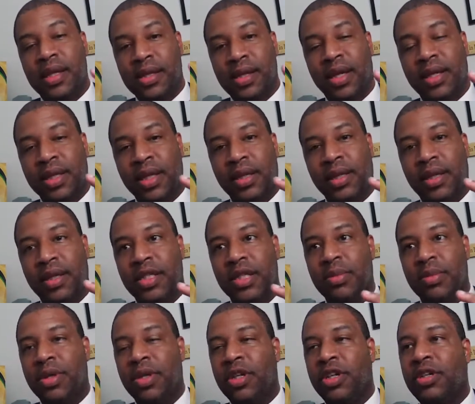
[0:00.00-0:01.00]
all technology,
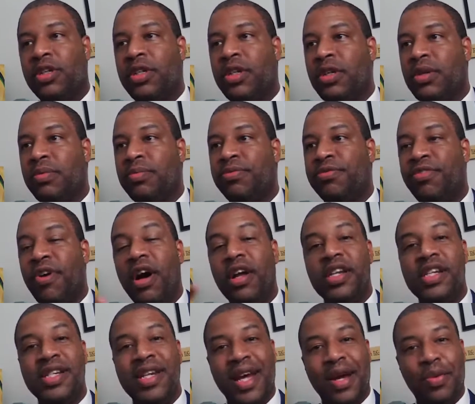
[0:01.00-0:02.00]
but the
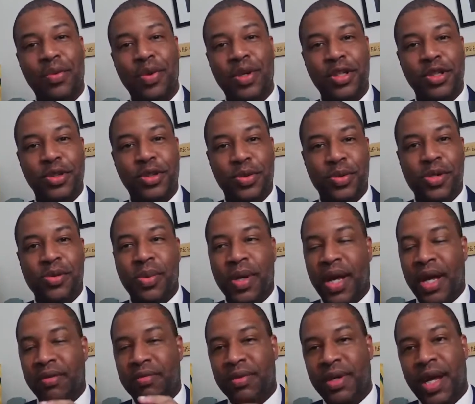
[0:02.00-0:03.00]
fonts that we use, we
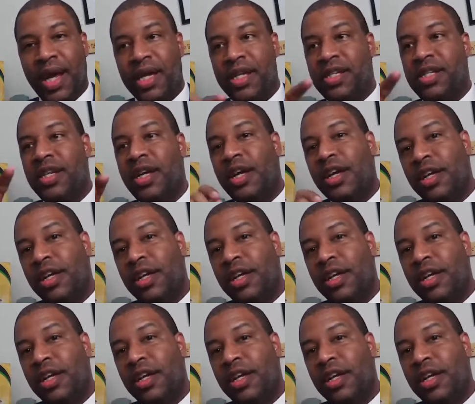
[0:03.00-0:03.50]
have nice